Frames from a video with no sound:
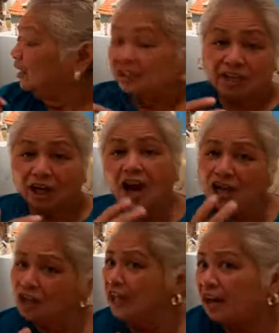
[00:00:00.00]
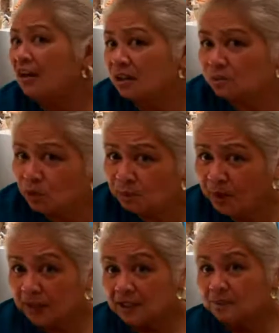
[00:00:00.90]
And they're all, they're called moon
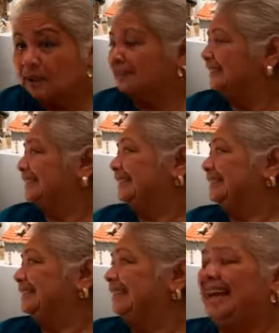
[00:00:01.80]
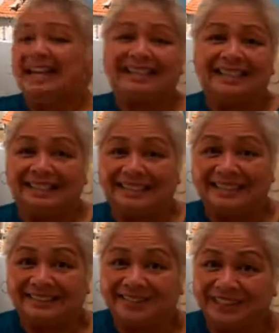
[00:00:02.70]
pies, but I like
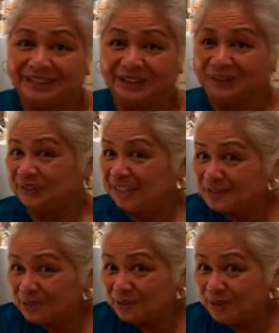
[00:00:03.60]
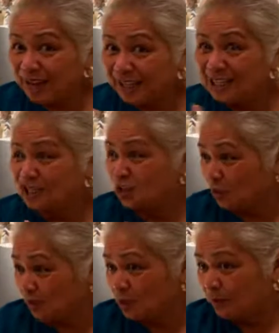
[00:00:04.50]
David Gilhooly's moon pies
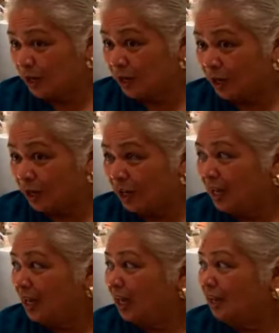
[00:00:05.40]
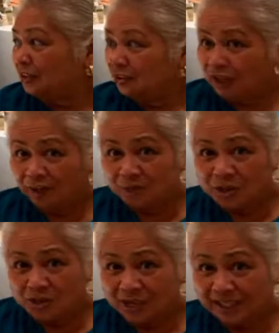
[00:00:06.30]
so much better. So now I'm
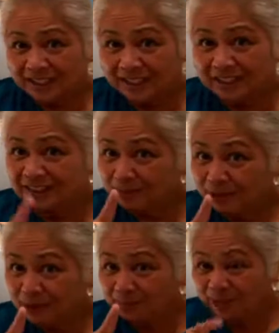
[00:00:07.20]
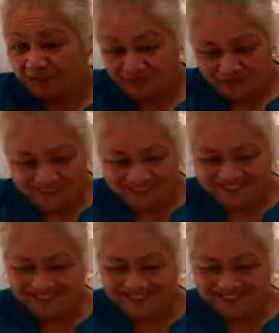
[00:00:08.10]
distracted. Let me look at my notes.